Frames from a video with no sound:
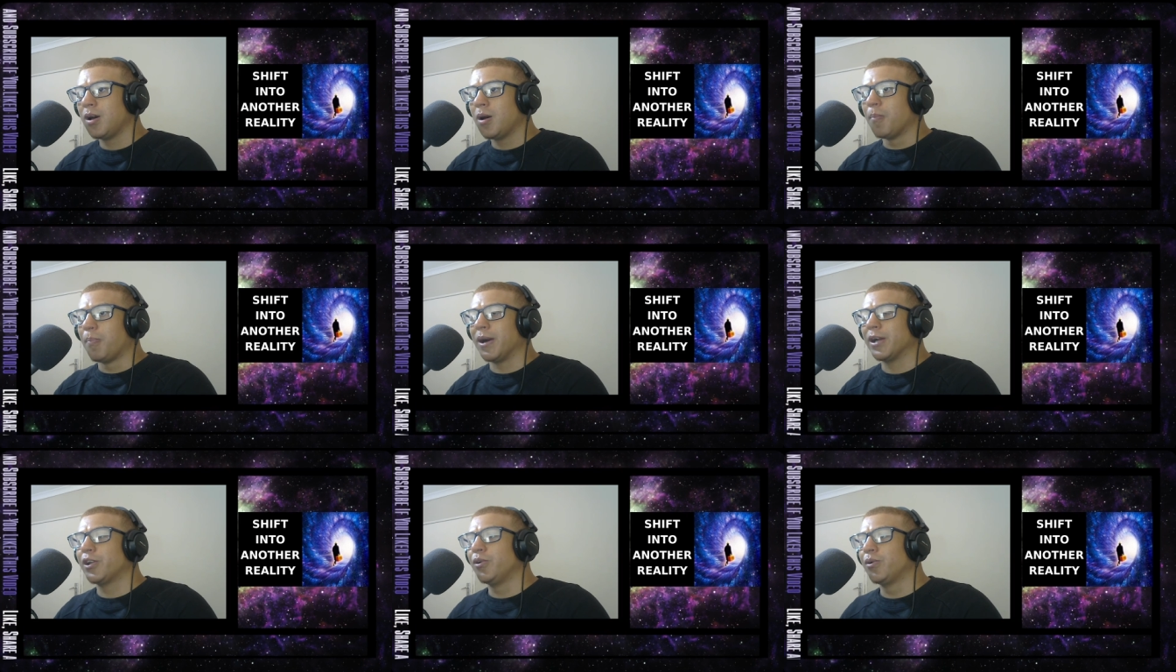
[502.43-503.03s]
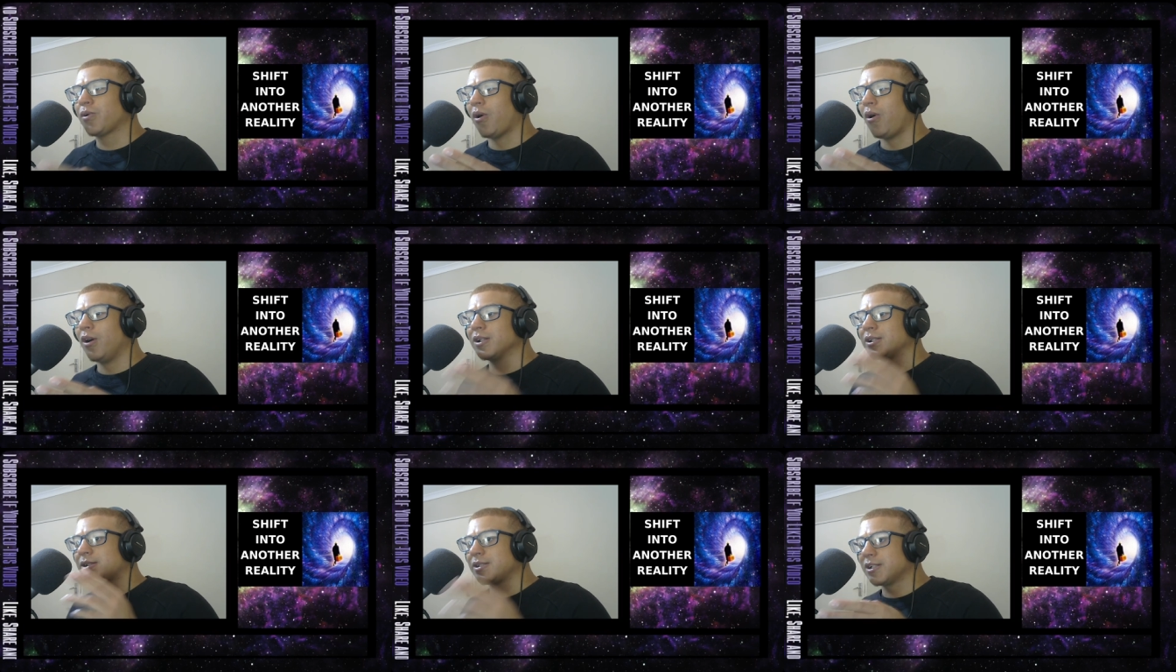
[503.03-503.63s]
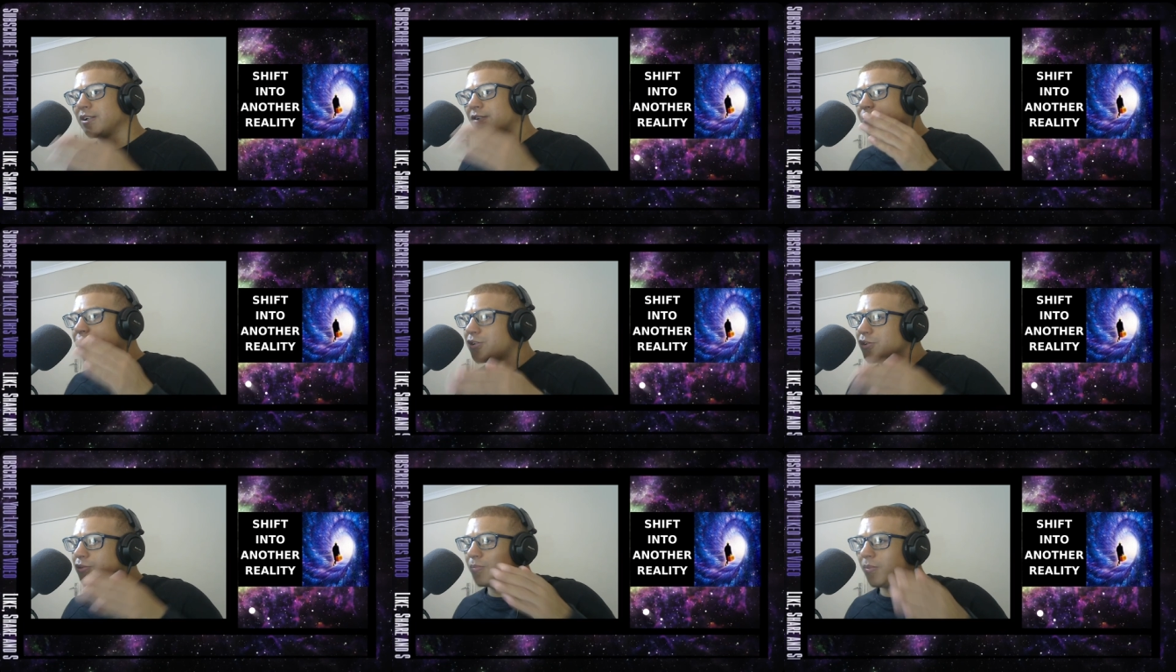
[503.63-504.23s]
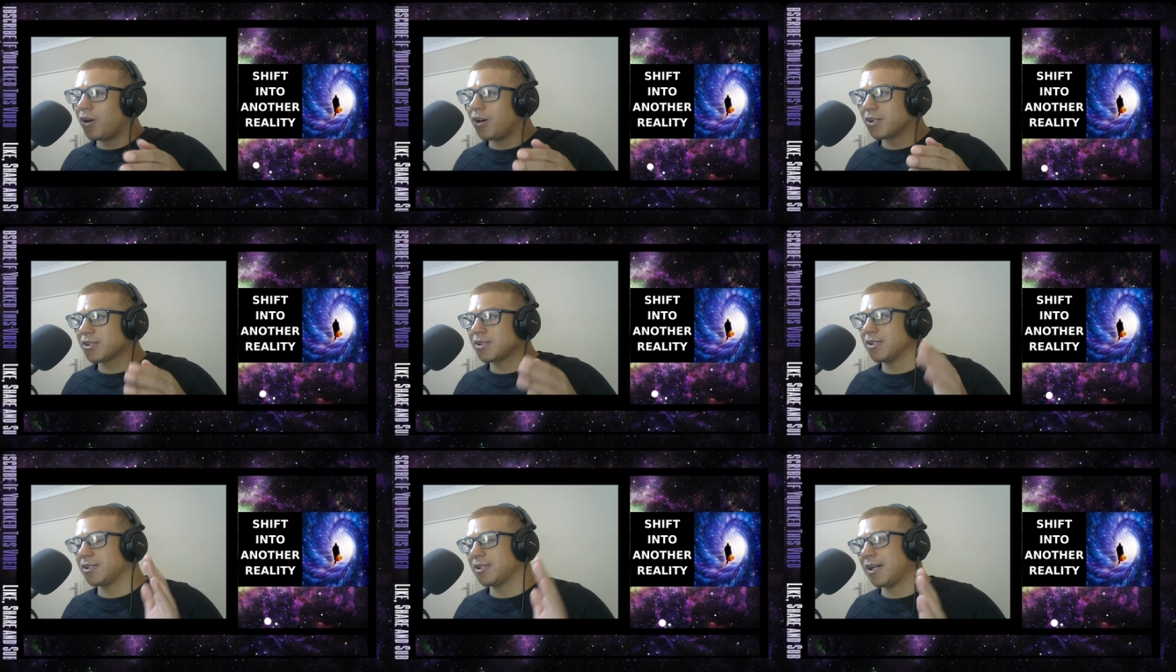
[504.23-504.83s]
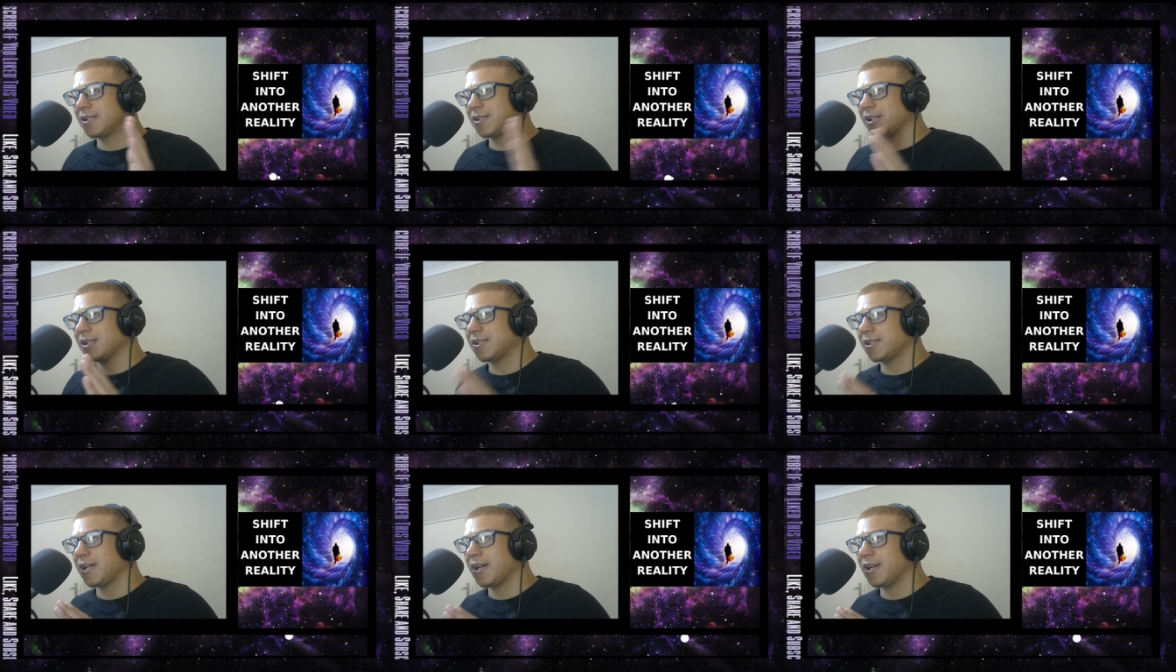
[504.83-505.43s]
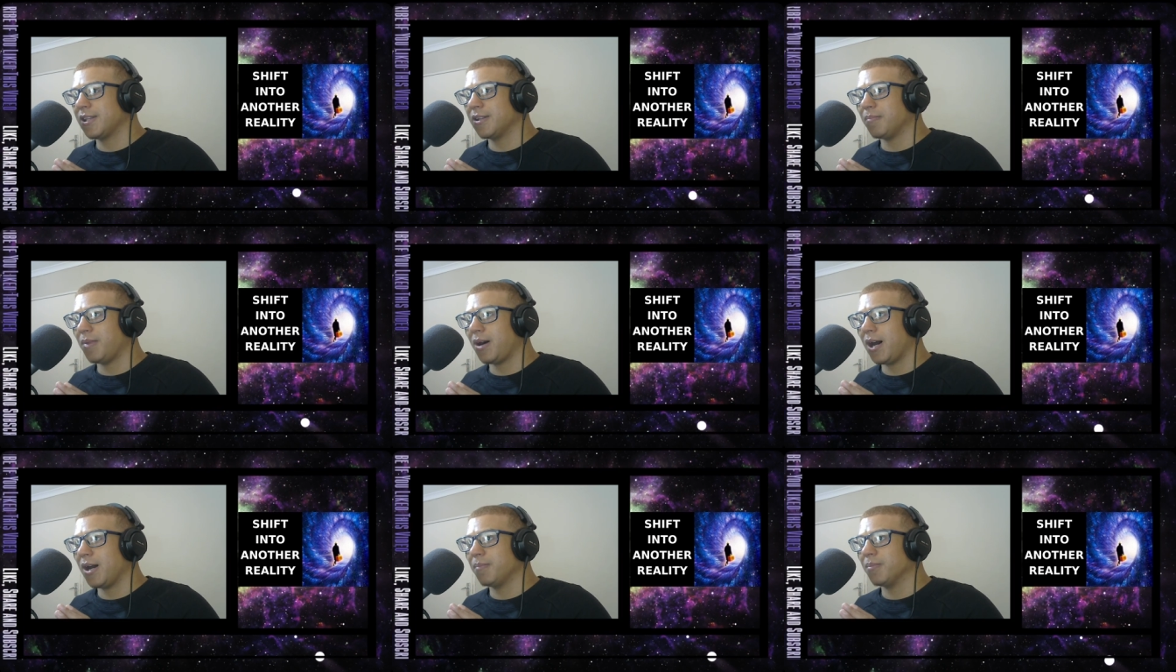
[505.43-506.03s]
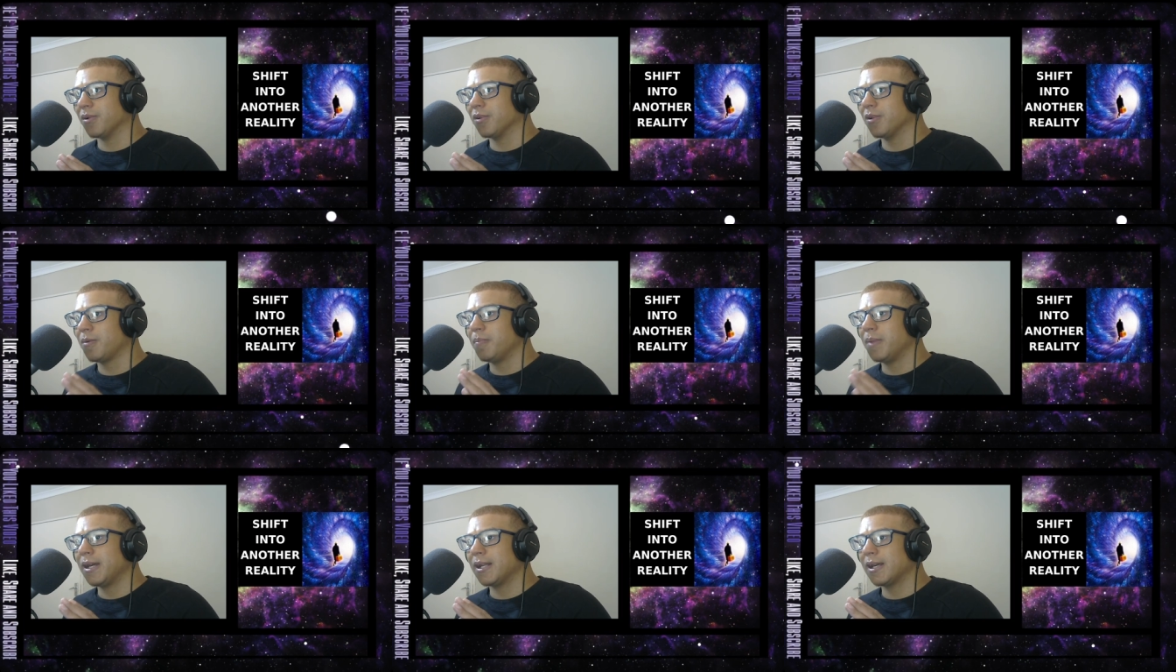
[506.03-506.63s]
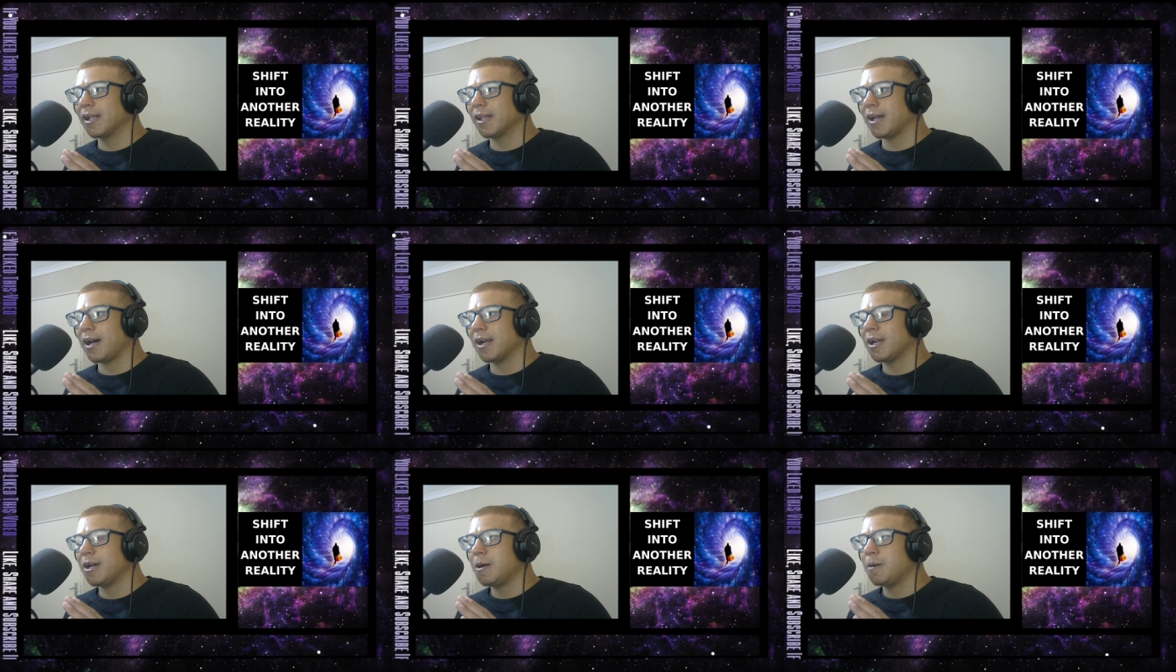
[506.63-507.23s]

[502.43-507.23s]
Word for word: But you can't serve two masters, as they say in the Bible, meaning that